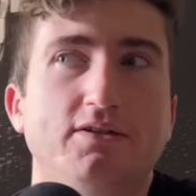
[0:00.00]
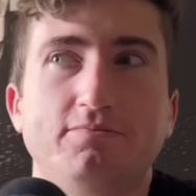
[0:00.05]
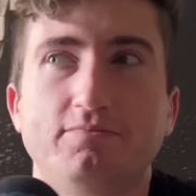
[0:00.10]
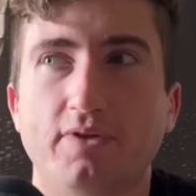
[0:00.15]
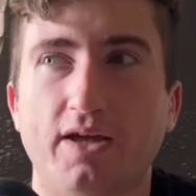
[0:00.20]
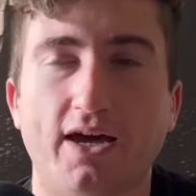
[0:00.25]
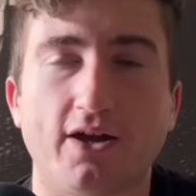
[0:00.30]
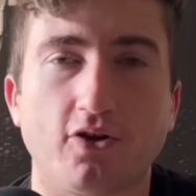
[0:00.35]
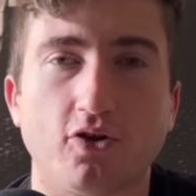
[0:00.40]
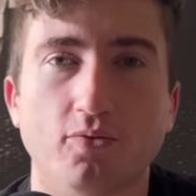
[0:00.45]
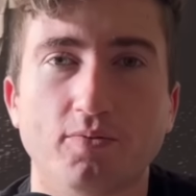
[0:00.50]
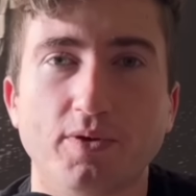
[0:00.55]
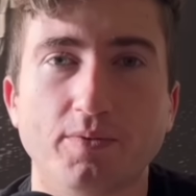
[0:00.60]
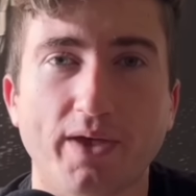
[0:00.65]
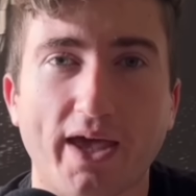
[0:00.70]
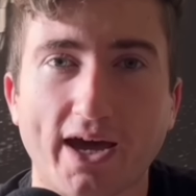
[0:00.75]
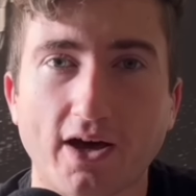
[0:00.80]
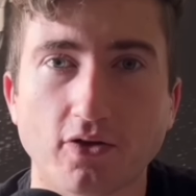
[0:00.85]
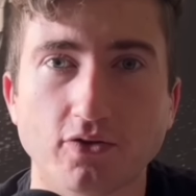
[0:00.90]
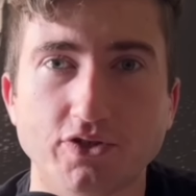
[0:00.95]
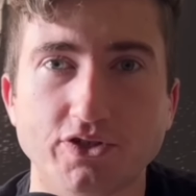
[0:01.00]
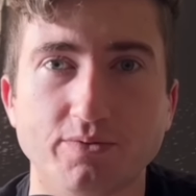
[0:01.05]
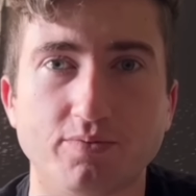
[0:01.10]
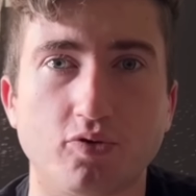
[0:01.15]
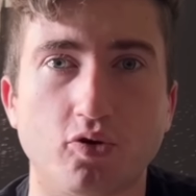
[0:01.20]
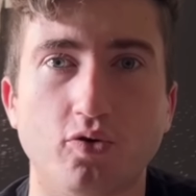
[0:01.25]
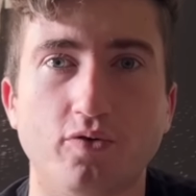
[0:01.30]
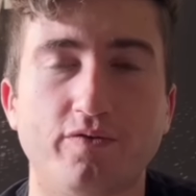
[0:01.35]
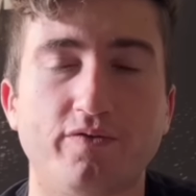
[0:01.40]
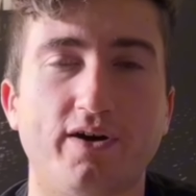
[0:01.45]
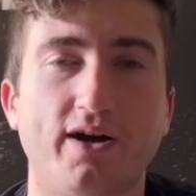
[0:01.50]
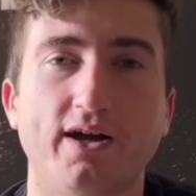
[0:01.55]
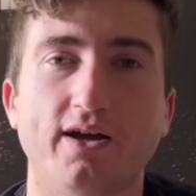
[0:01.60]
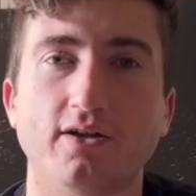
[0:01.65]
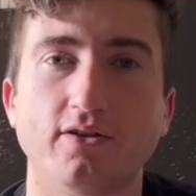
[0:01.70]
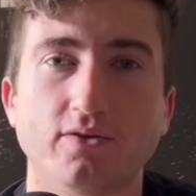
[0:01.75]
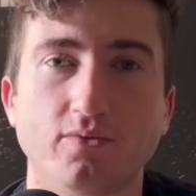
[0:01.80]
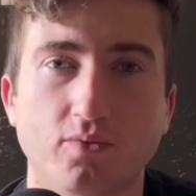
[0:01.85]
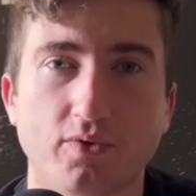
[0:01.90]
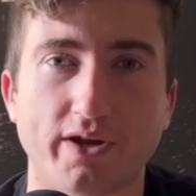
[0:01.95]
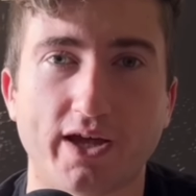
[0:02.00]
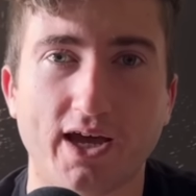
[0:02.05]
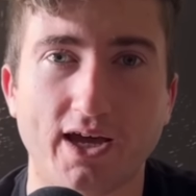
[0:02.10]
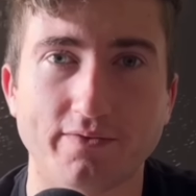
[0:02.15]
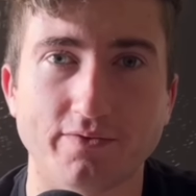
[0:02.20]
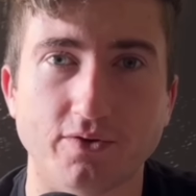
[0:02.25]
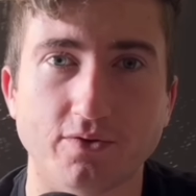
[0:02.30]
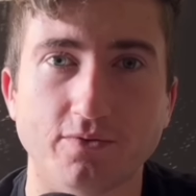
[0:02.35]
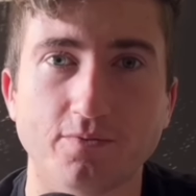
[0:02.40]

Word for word: I don't know, maybe allergy profile and what have you.